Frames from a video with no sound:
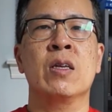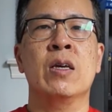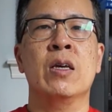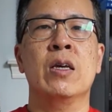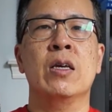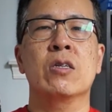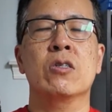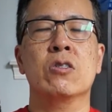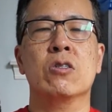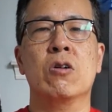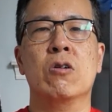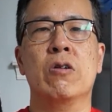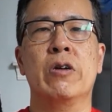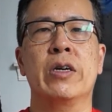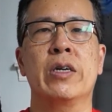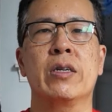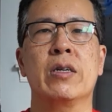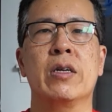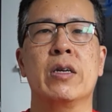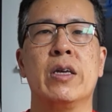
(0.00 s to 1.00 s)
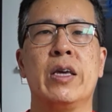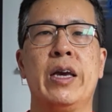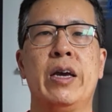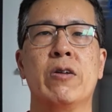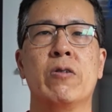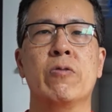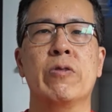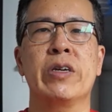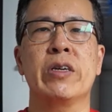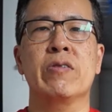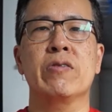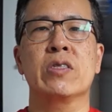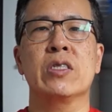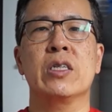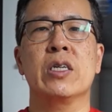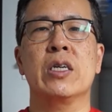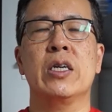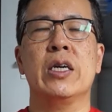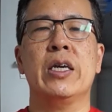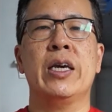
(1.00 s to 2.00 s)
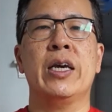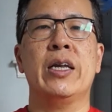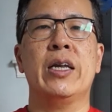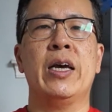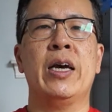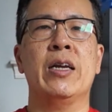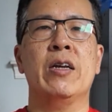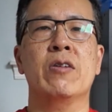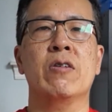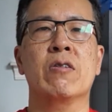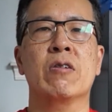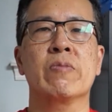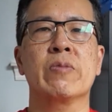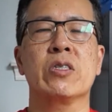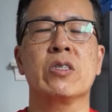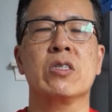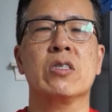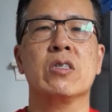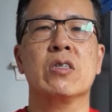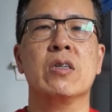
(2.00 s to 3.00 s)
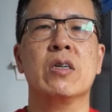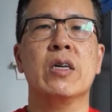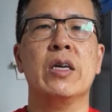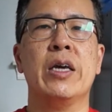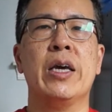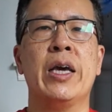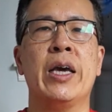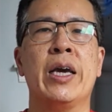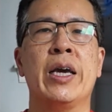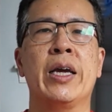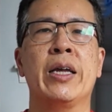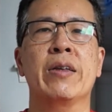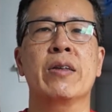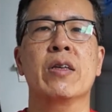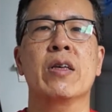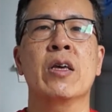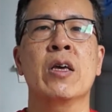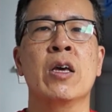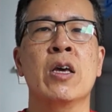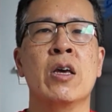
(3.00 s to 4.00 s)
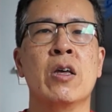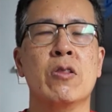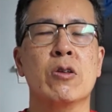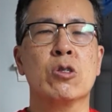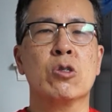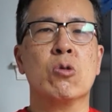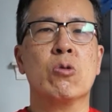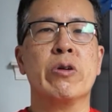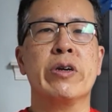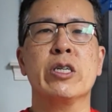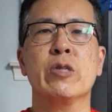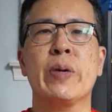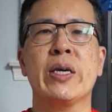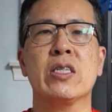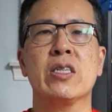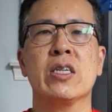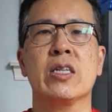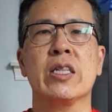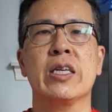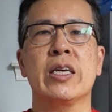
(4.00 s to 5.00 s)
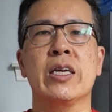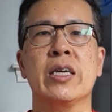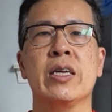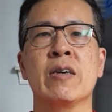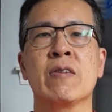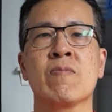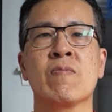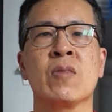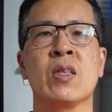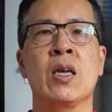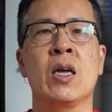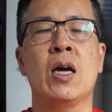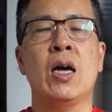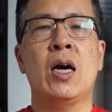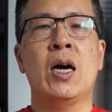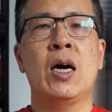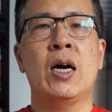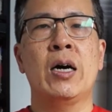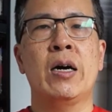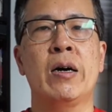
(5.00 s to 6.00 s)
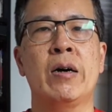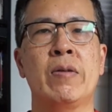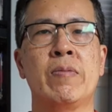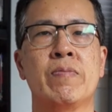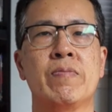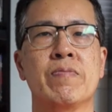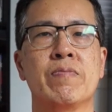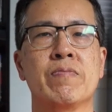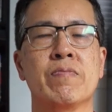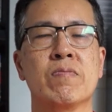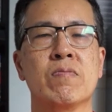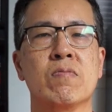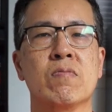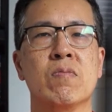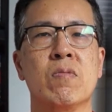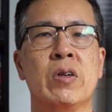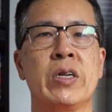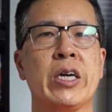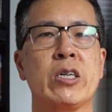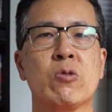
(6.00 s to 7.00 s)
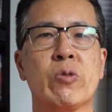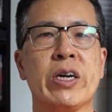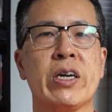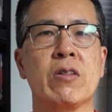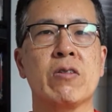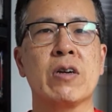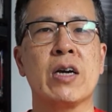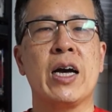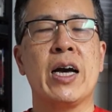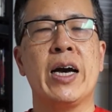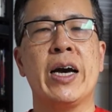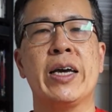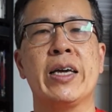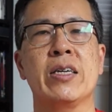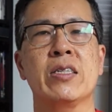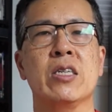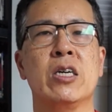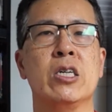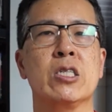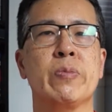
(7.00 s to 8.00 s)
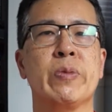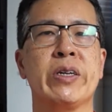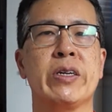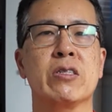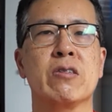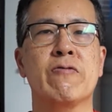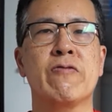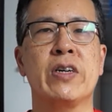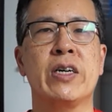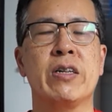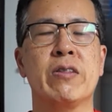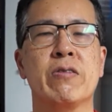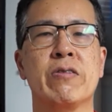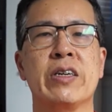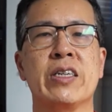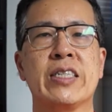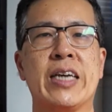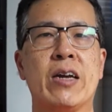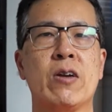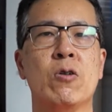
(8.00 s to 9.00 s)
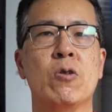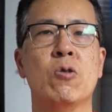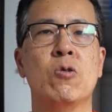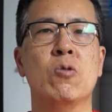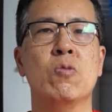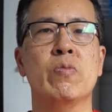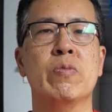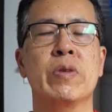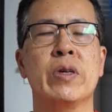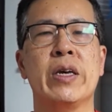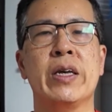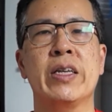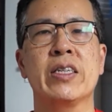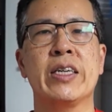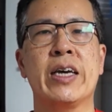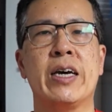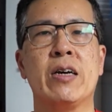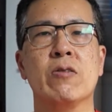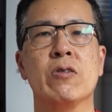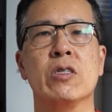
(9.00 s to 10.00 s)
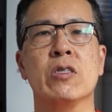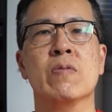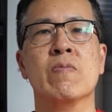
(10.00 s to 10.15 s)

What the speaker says: starring Keanu Reeves and Ana de Armas. And the story is basically a nice regular guy. He's a husband, he's a father, he's at home in his house,